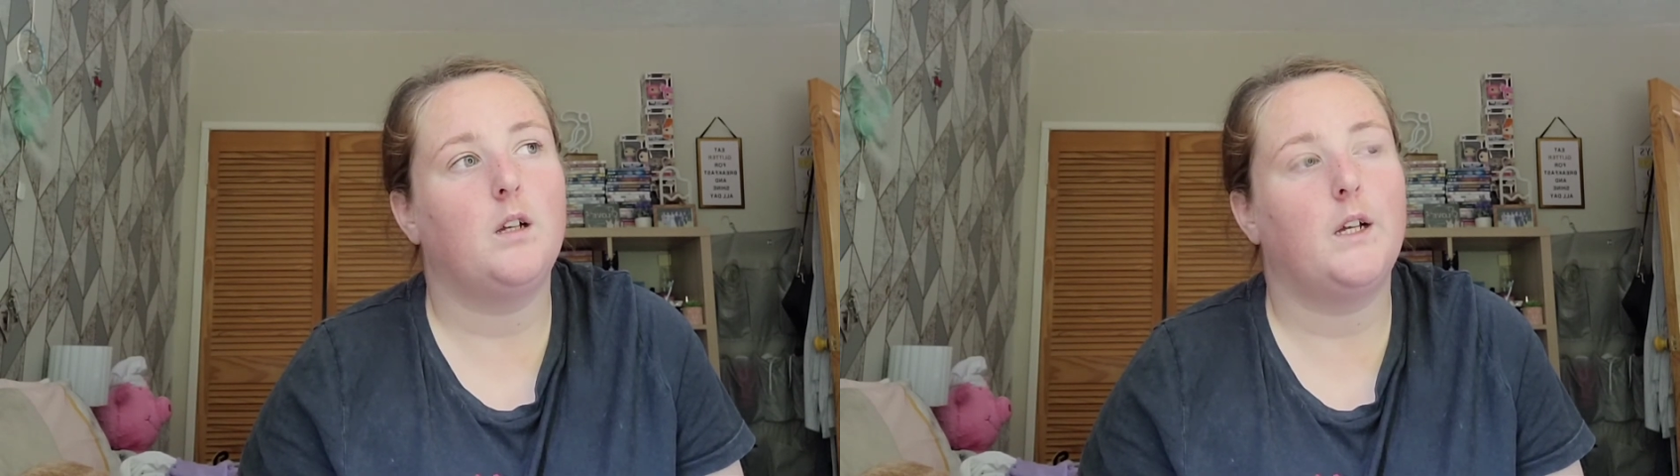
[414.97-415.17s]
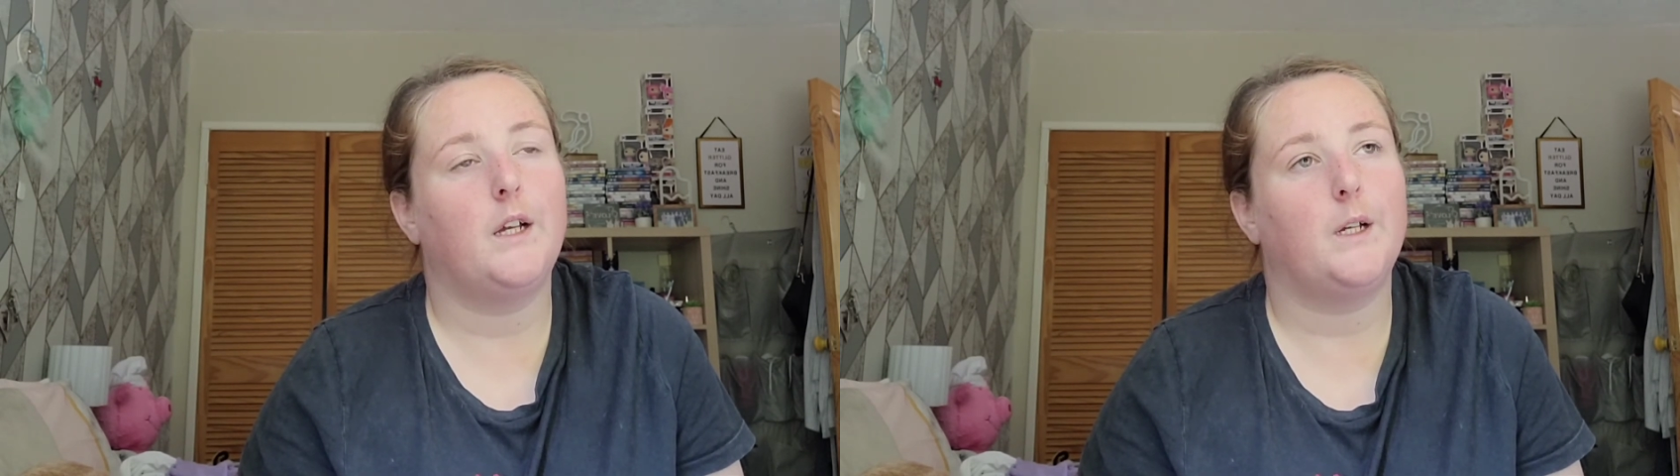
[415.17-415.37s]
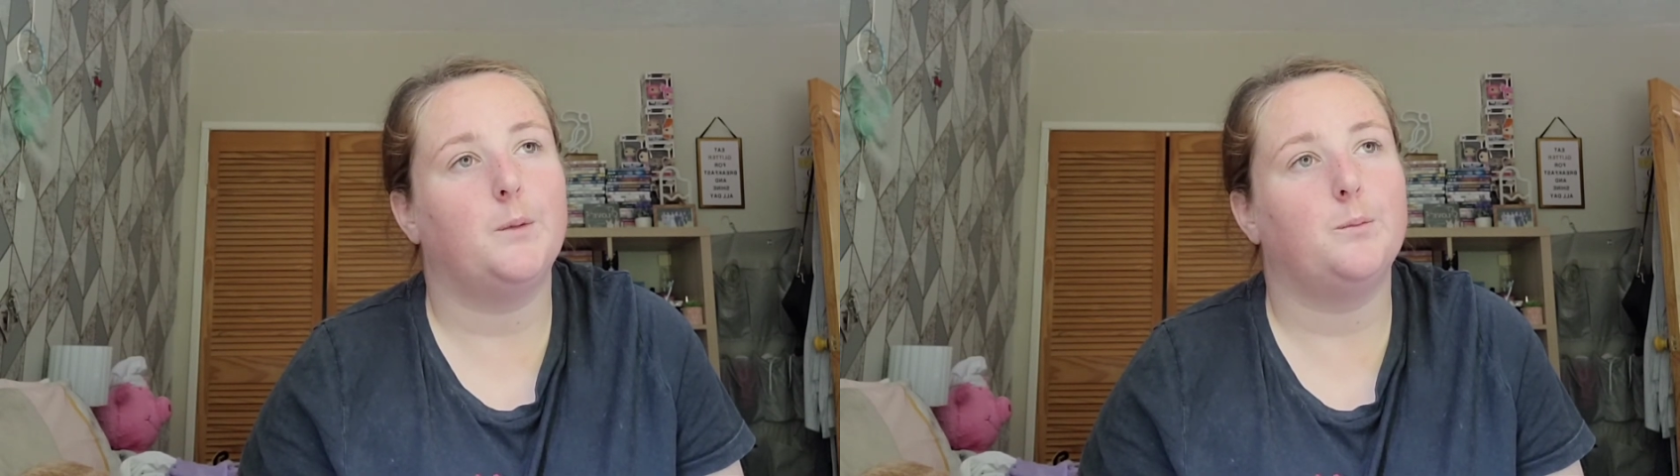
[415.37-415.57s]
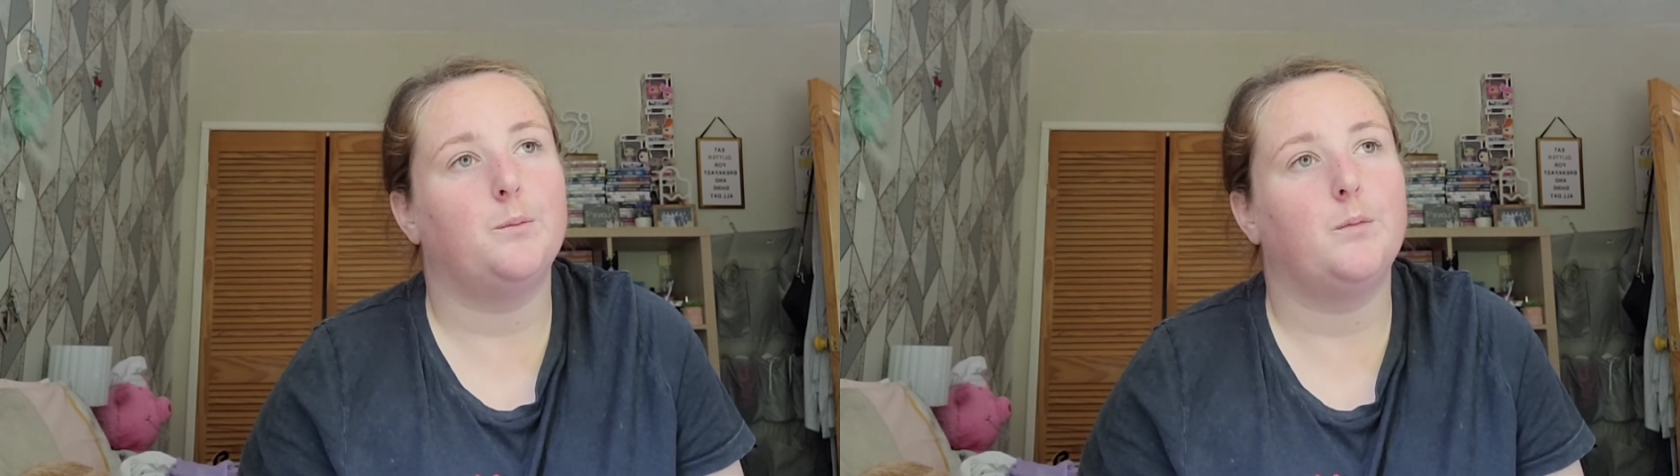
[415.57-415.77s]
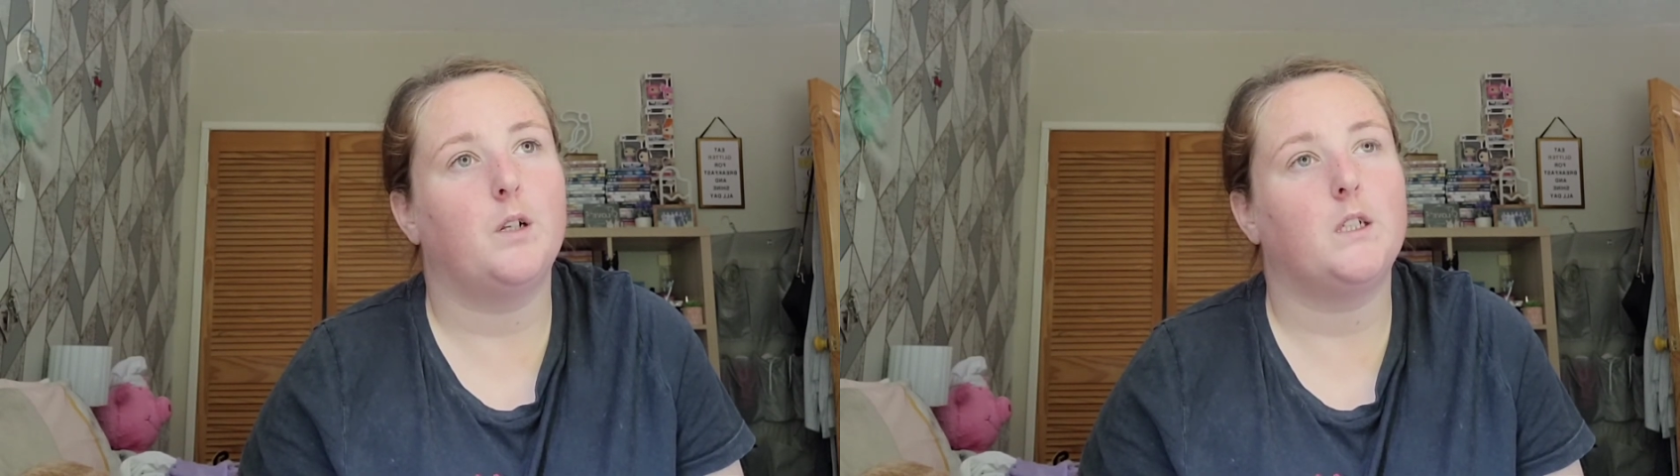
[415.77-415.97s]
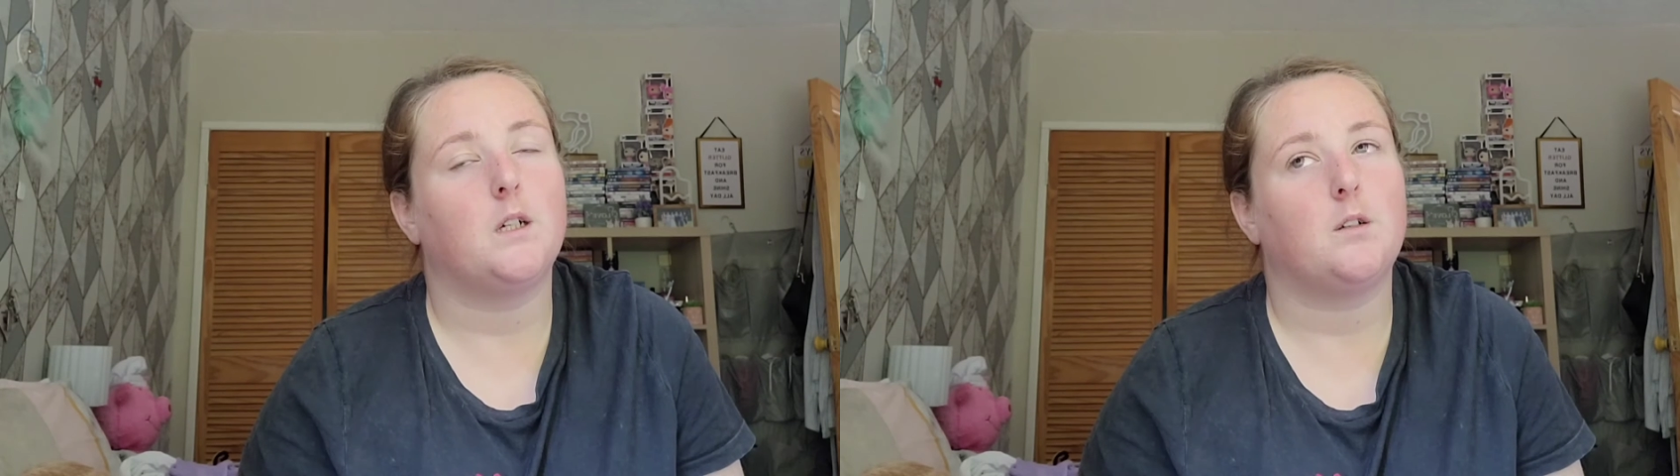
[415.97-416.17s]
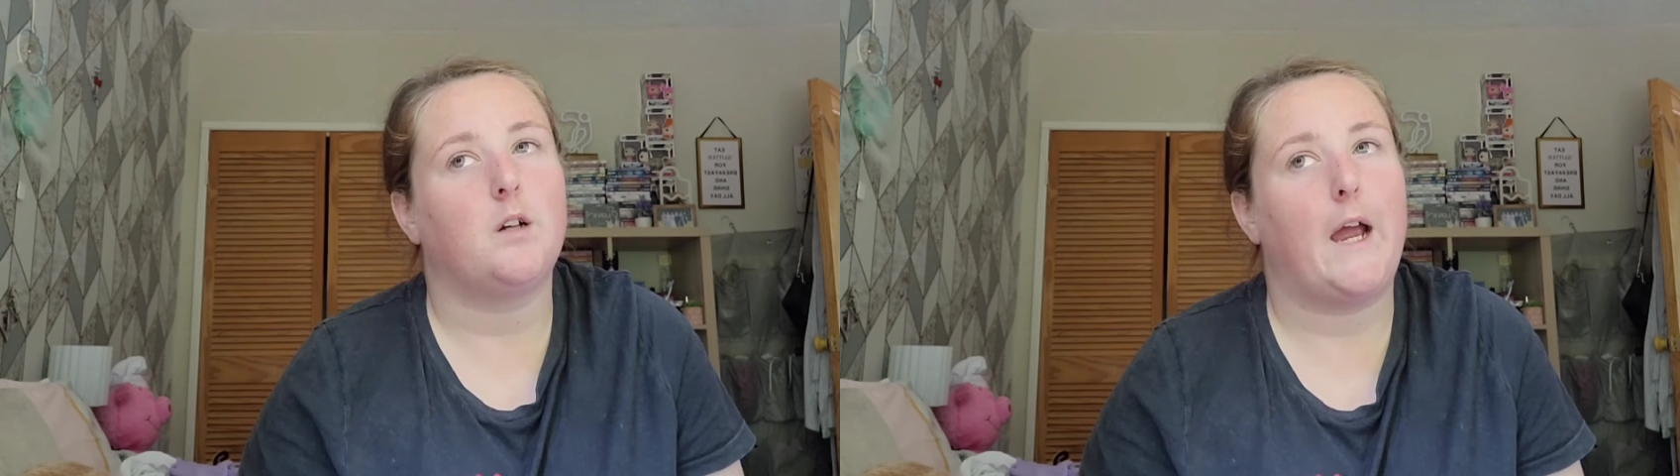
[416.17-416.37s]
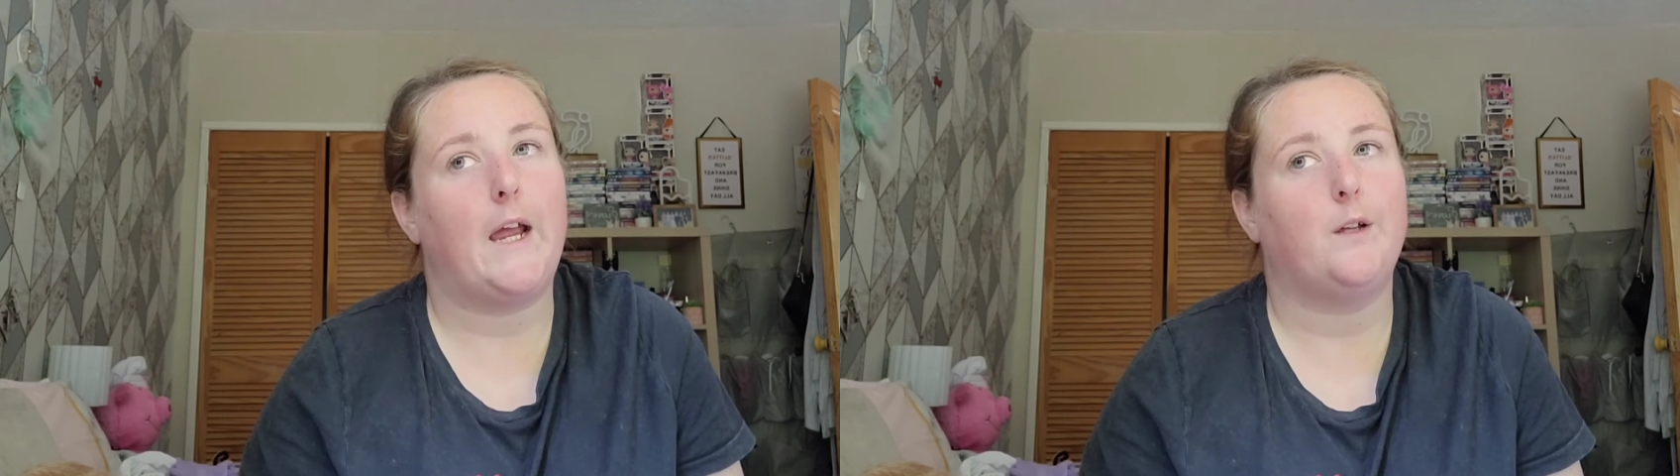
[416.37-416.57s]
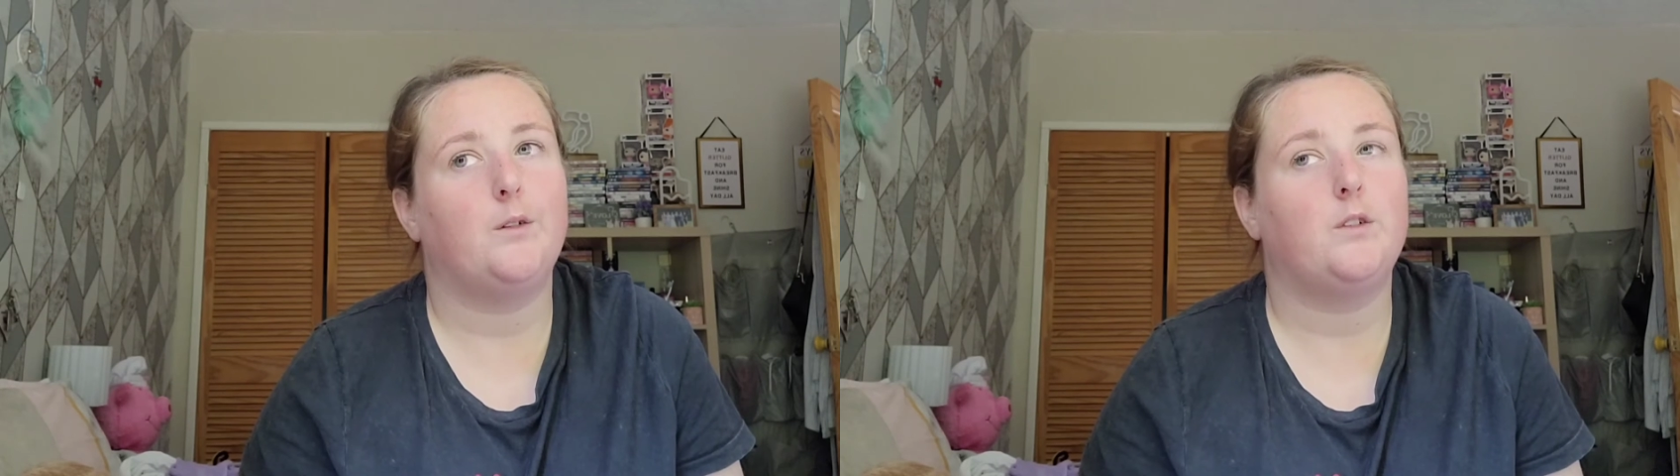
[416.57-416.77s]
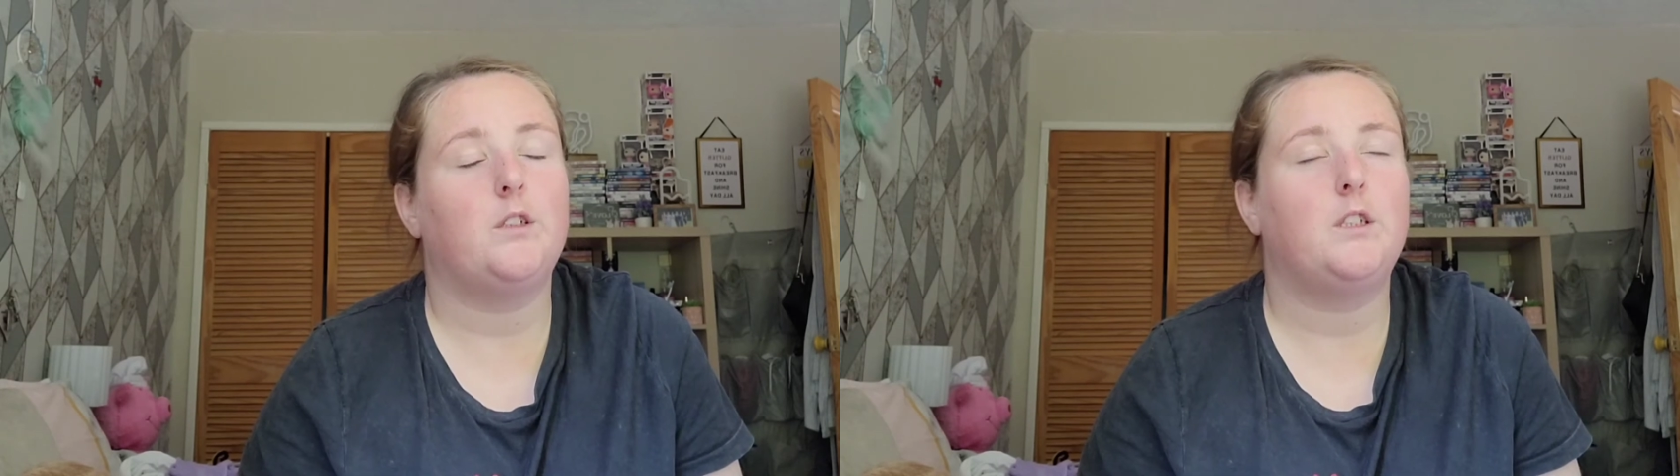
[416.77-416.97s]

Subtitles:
I don't know how